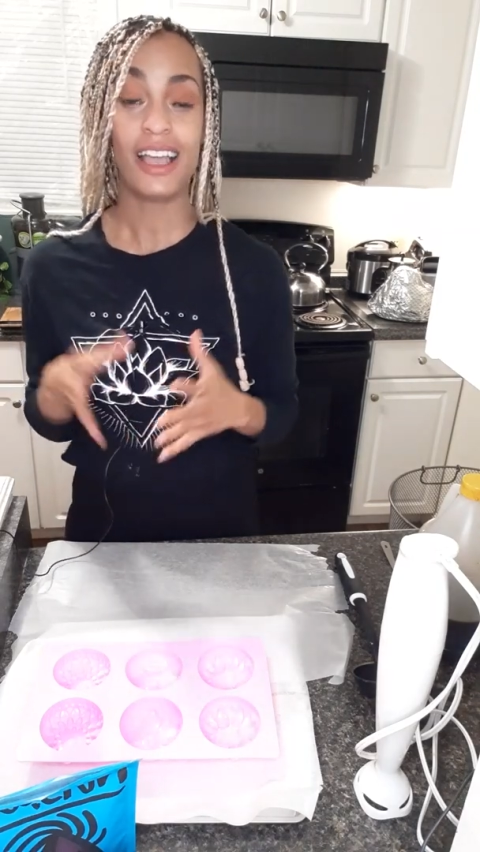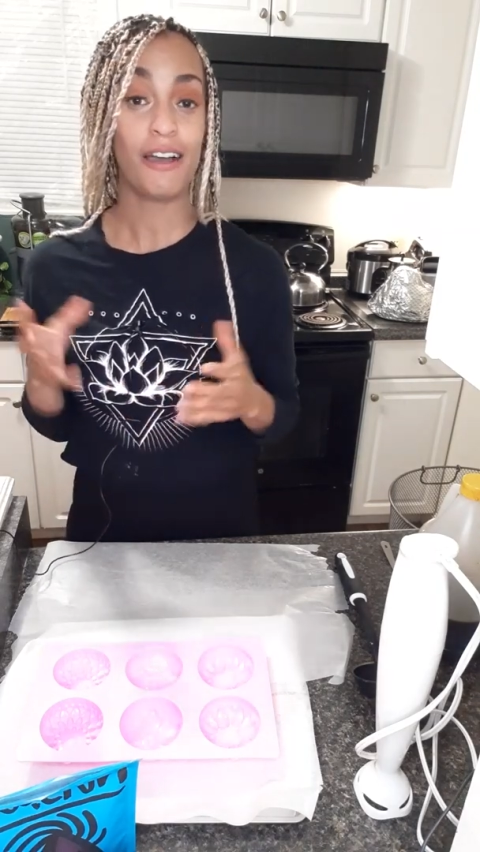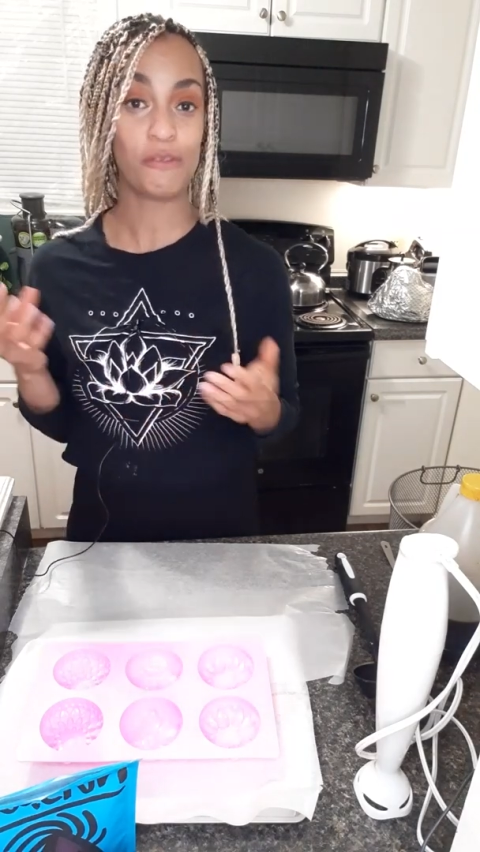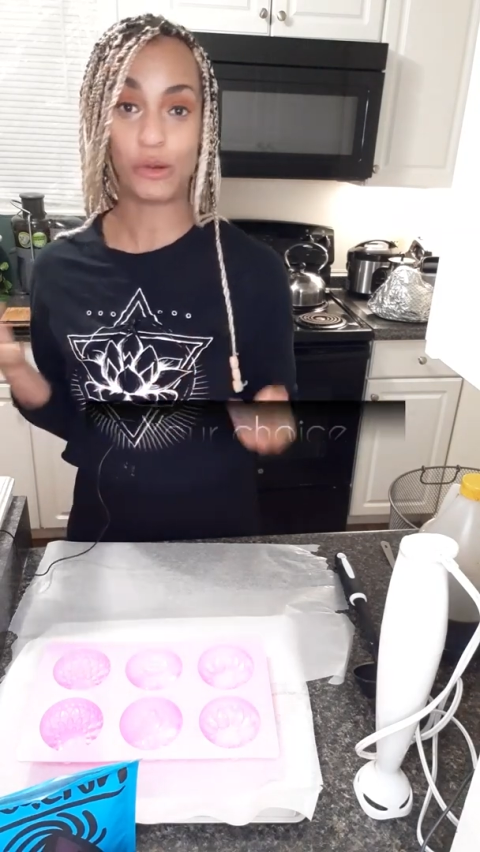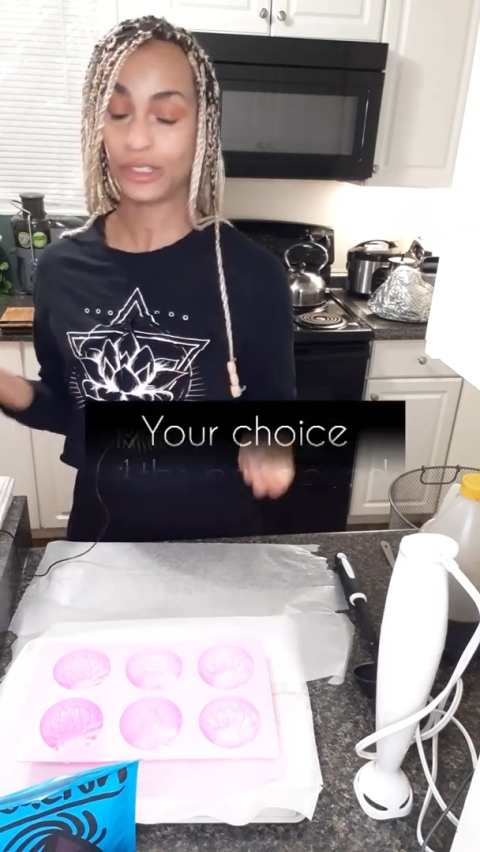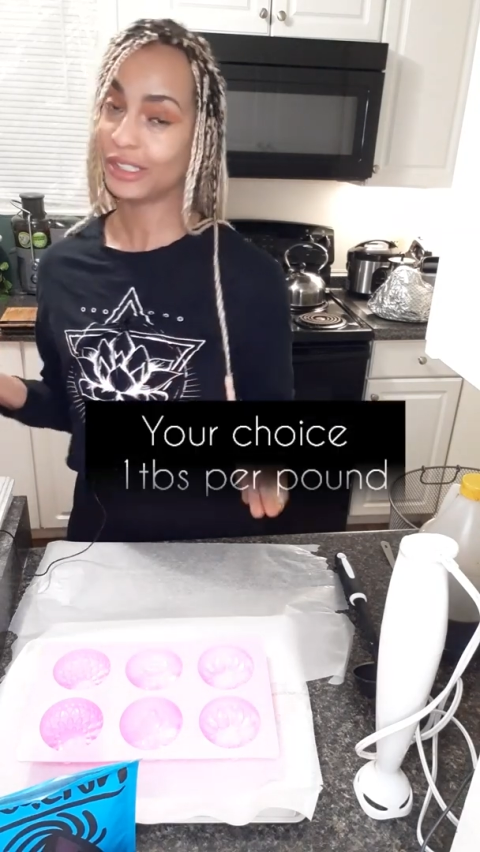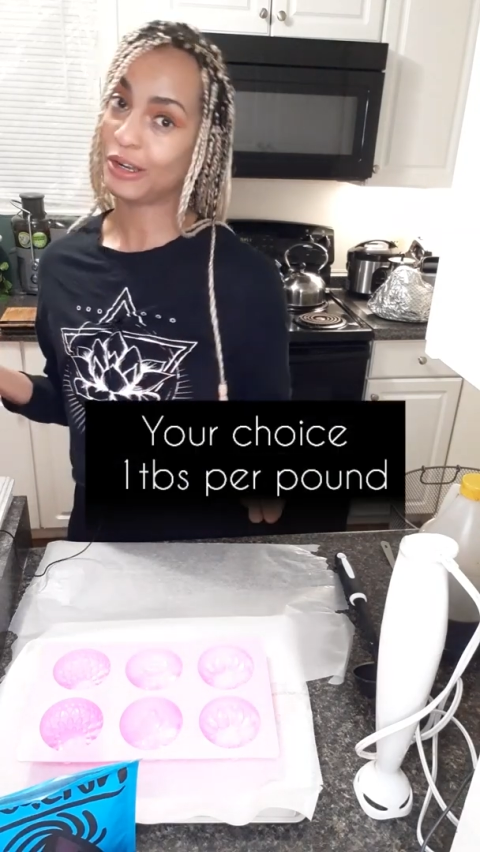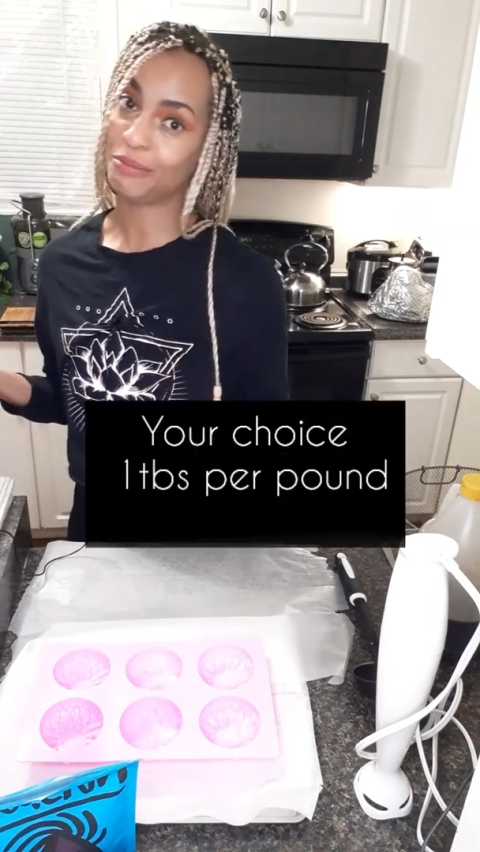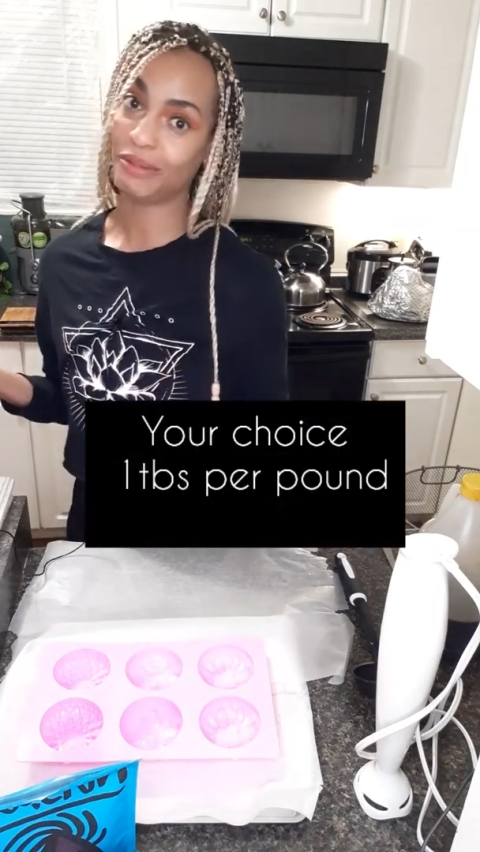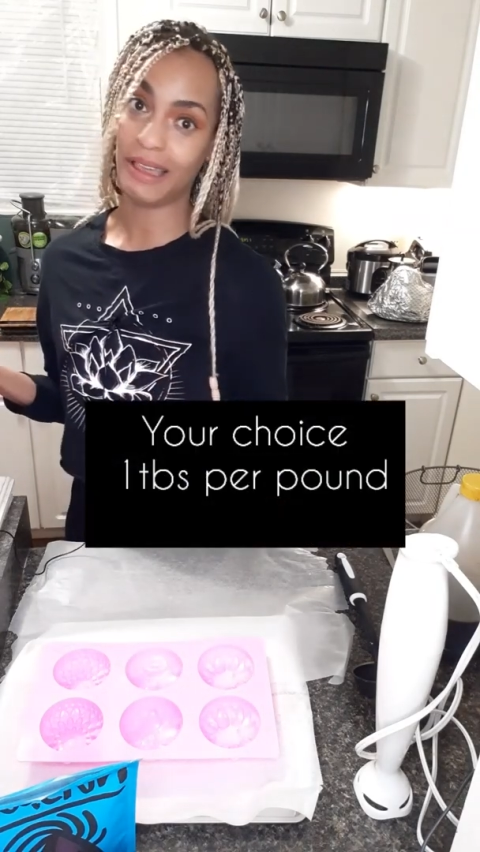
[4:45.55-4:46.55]
Of course, they
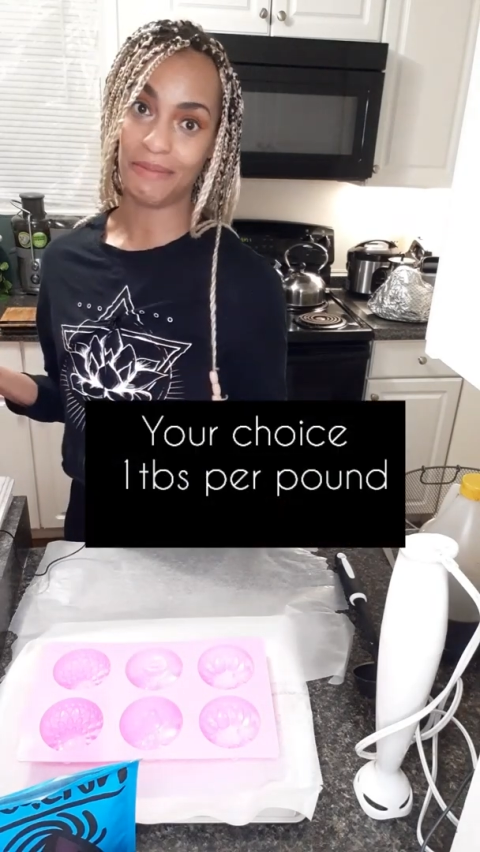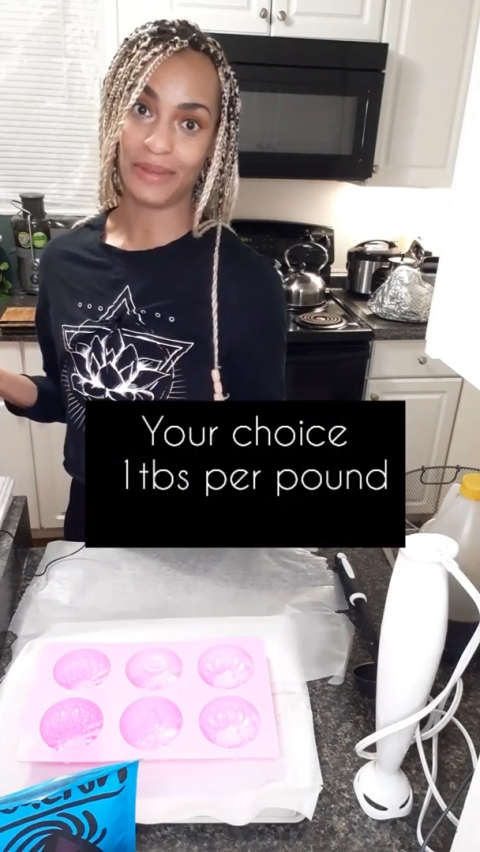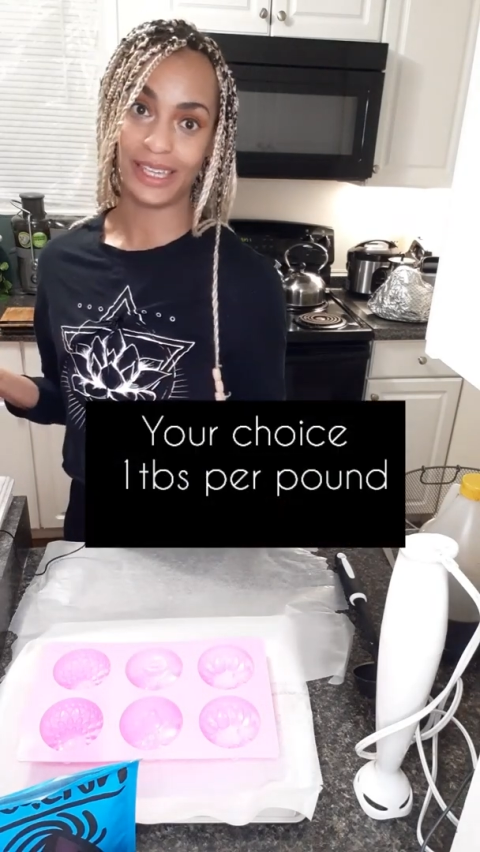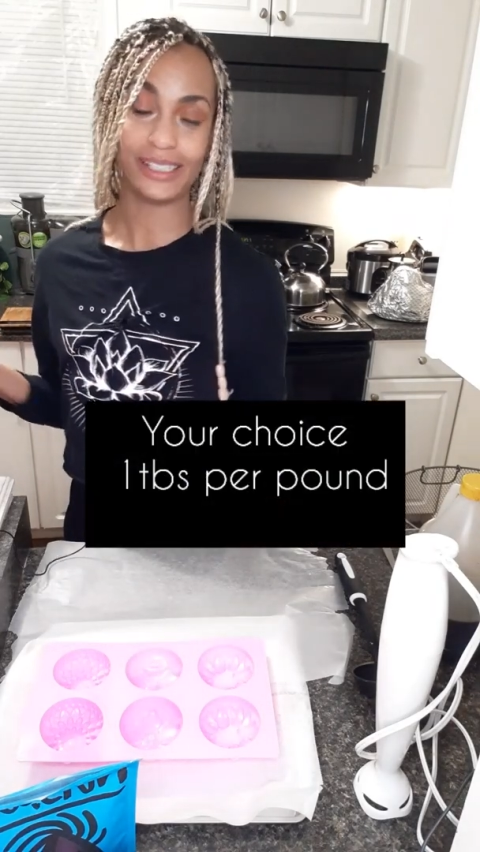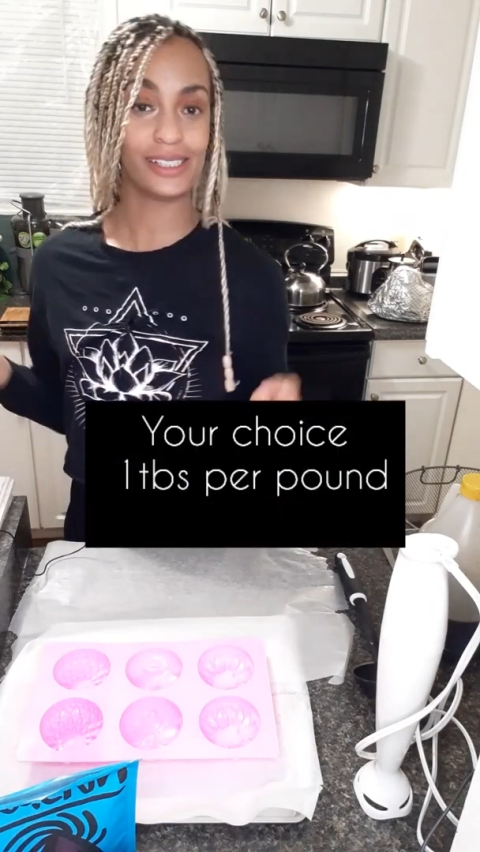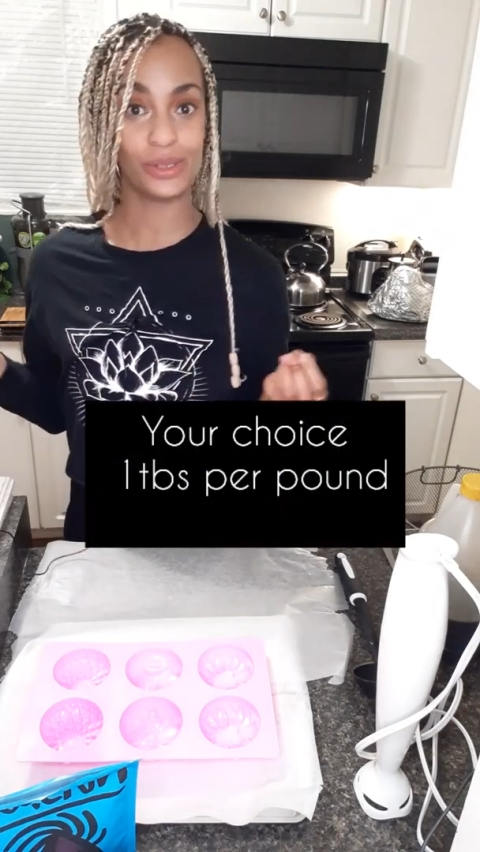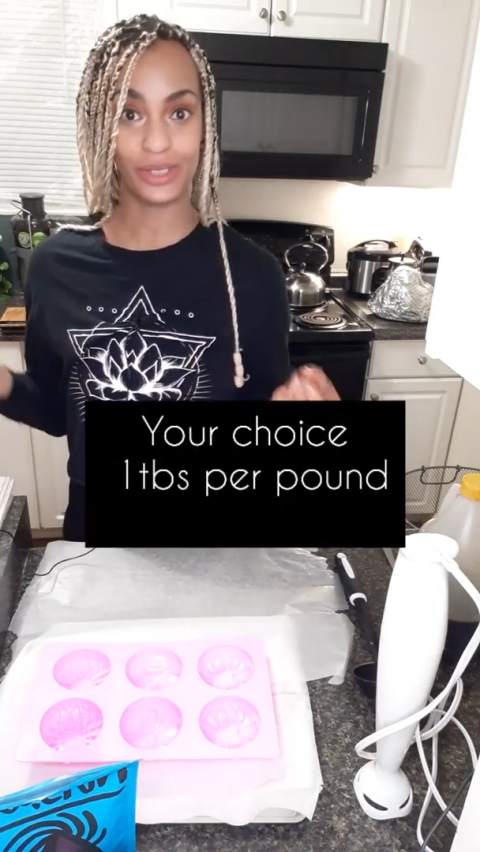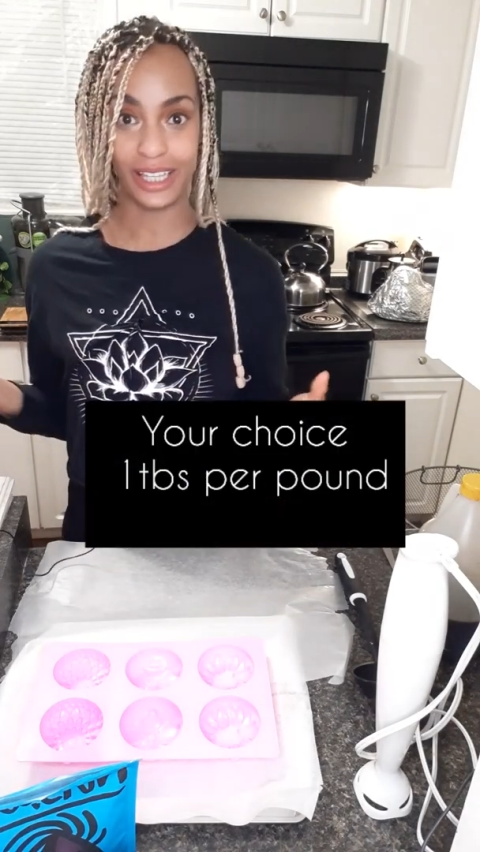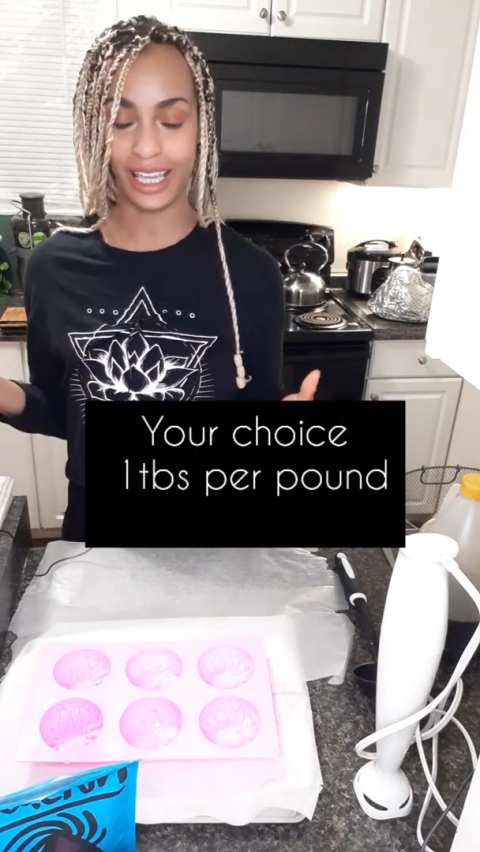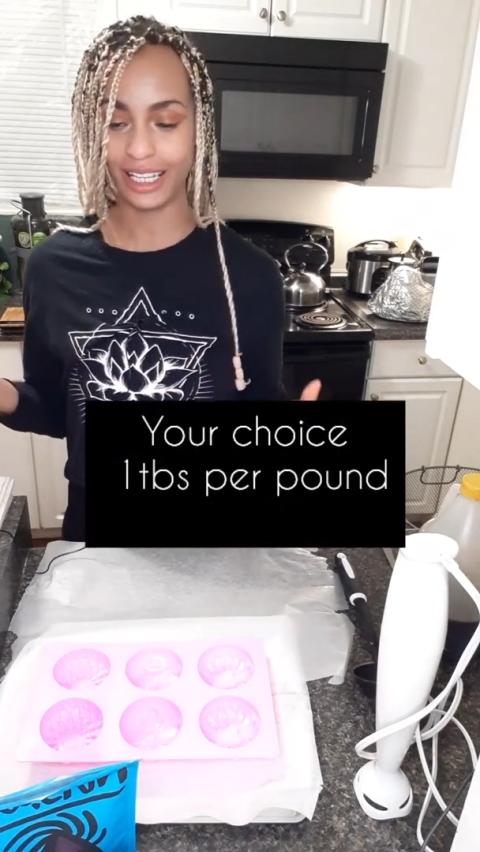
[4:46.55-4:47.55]
are plant-based,
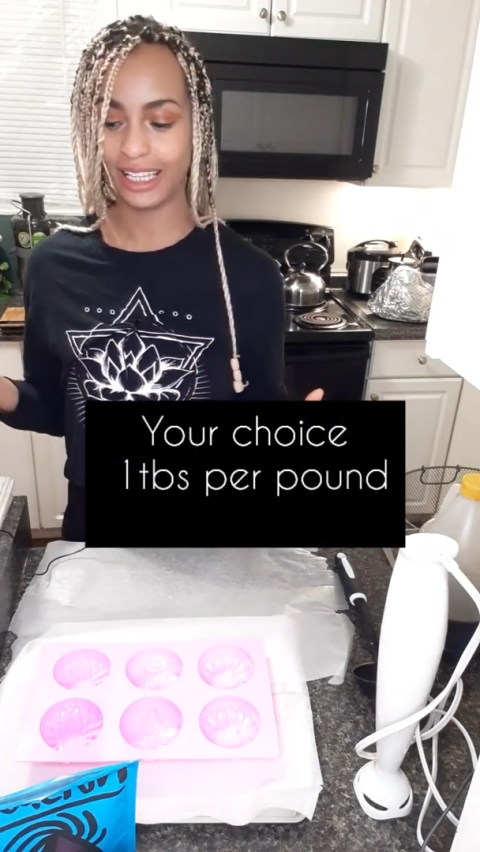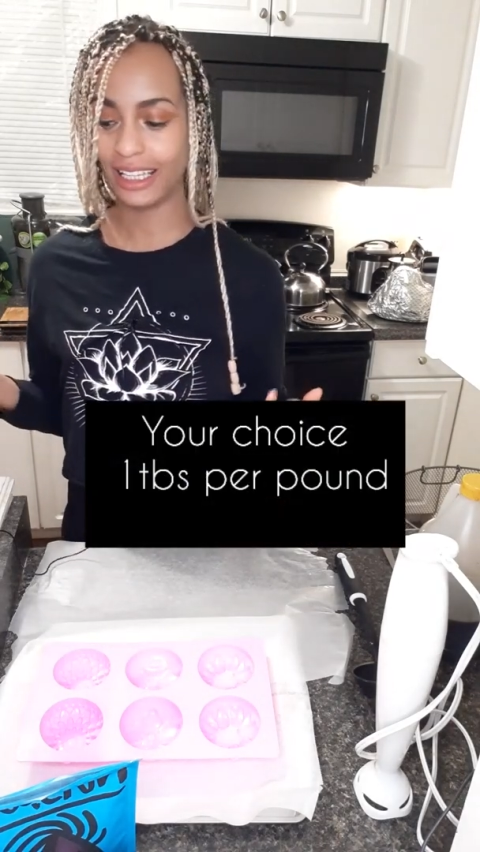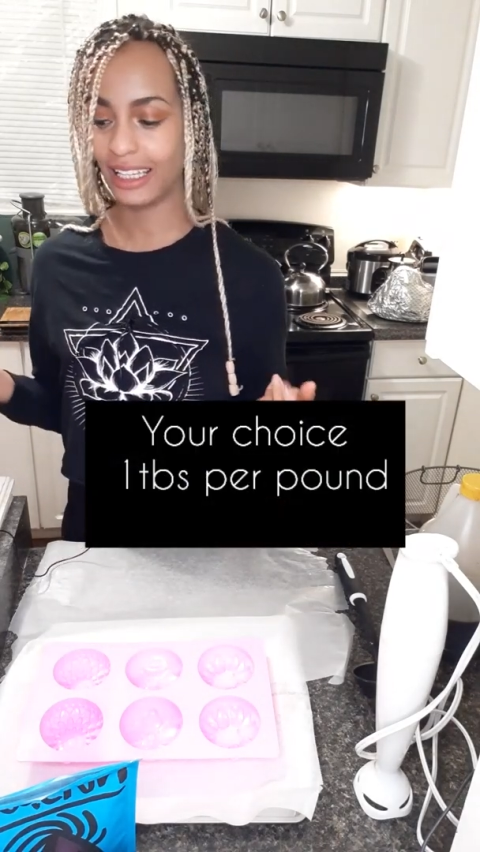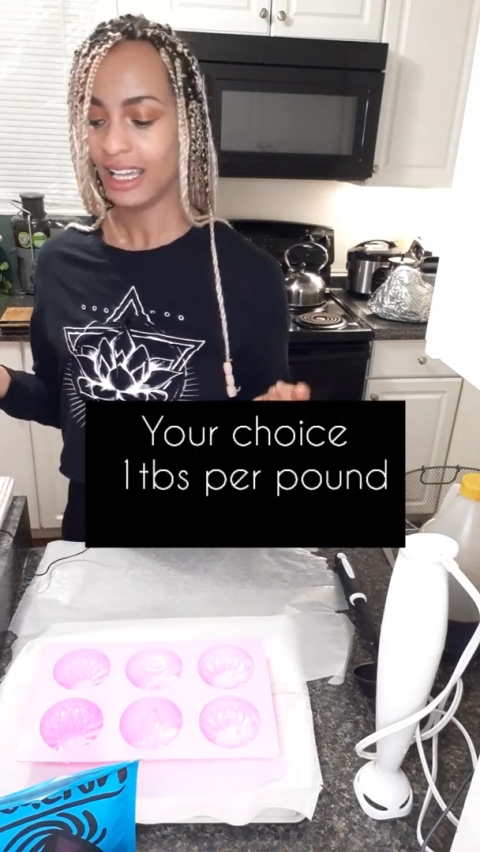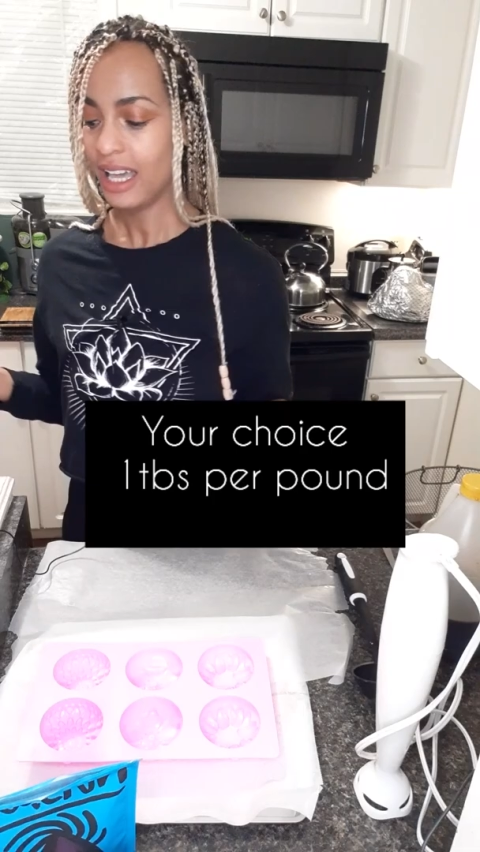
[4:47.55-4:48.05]
organic.